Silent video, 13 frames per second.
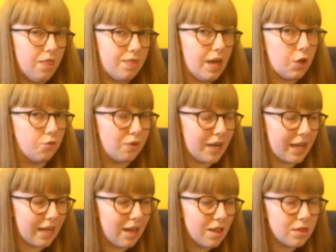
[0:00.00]
They're
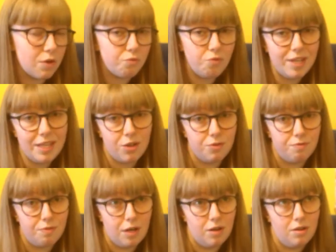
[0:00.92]
great. They're really good
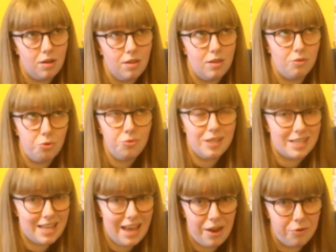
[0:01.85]
fun. They're only
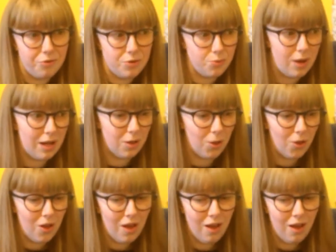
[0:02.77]
a tenner as well.